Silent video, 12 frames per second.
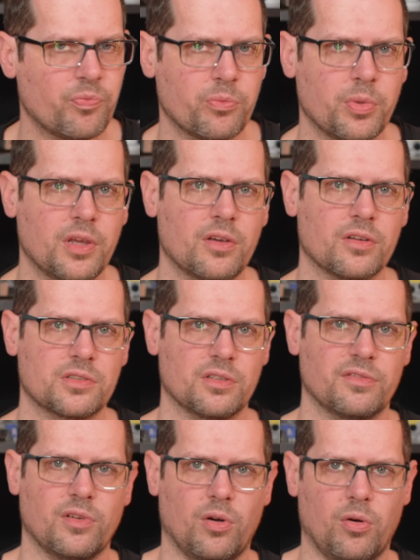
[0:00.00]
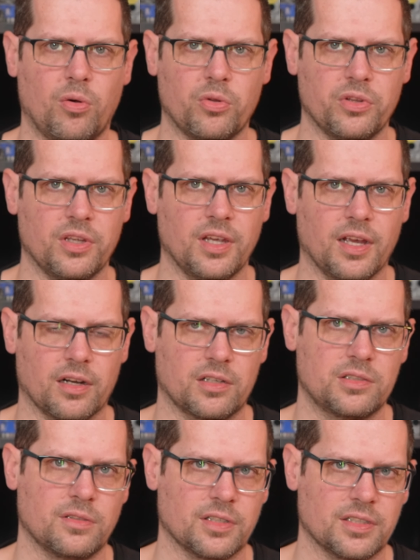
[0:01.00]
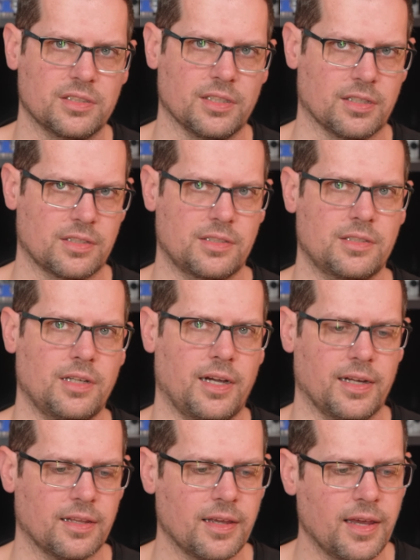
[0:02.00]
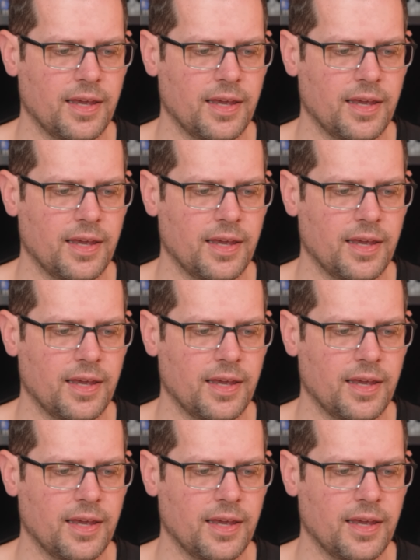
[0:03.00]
because of all the electronics inside.